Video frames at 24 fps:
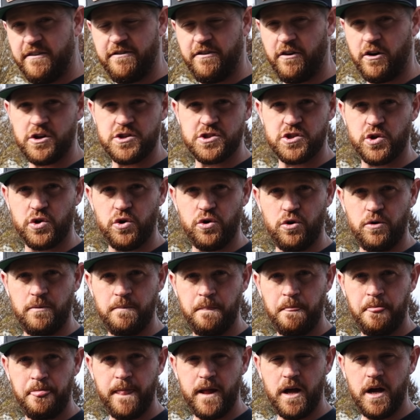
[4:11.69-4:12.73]
versatile.
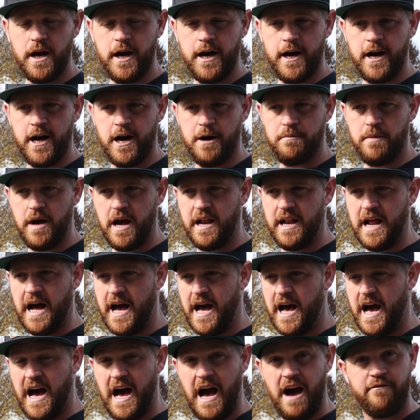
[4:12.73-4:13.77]
Um, and
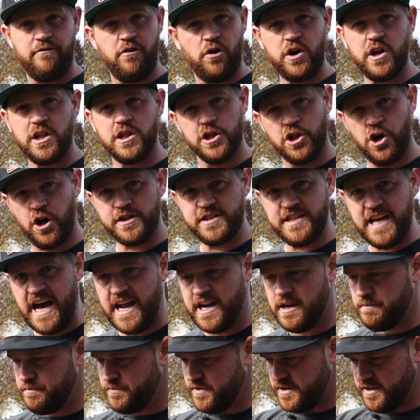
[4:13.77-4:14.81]
I, have already looked at
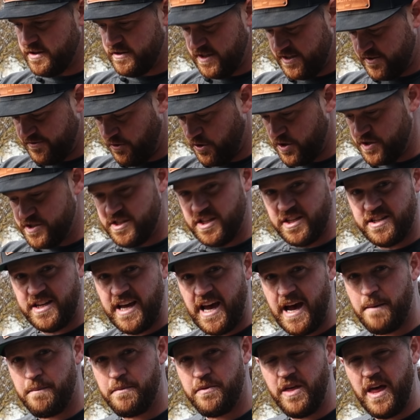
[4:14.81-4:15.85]
them the, as far as the
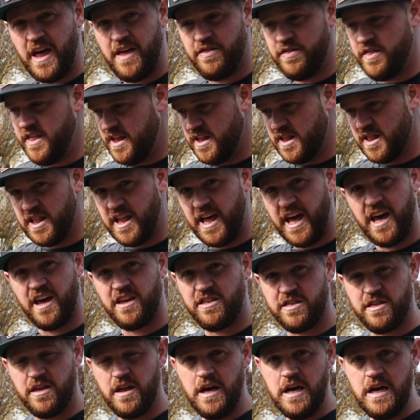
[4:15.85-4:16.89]
depth and the
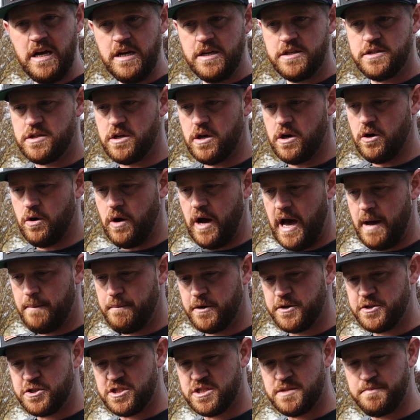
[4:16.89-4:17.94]
length. So how
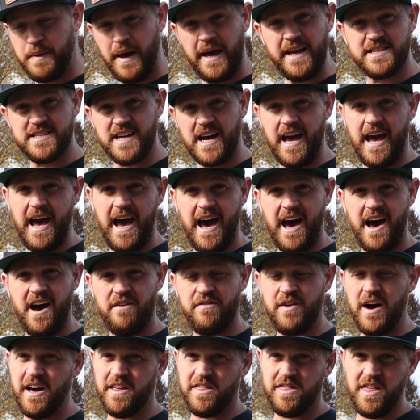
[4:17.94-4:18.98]
much space I
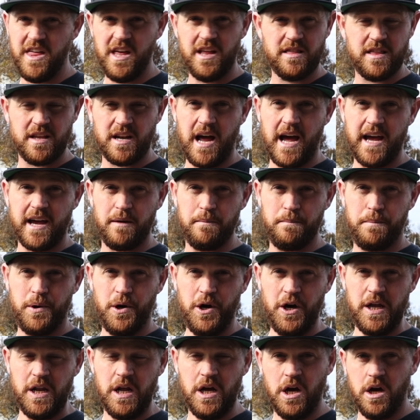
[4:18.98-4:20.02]
have, I think that I can
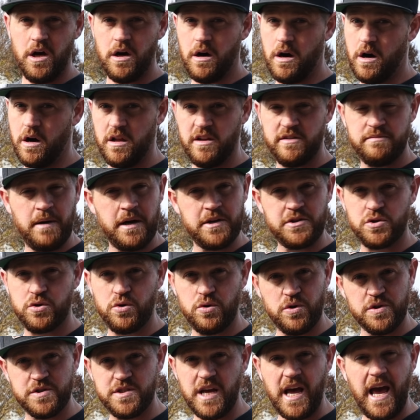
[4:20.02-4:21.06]
put all of my
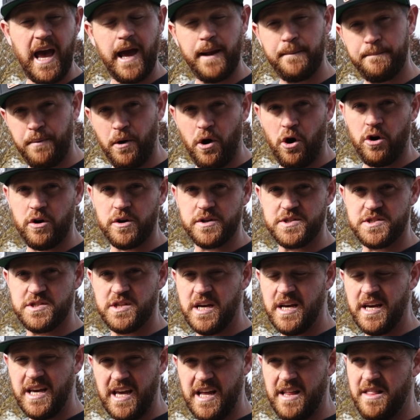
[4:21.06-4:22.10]
tools and parts
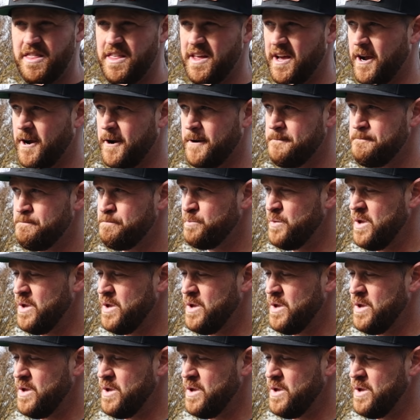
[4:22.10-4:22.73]
in there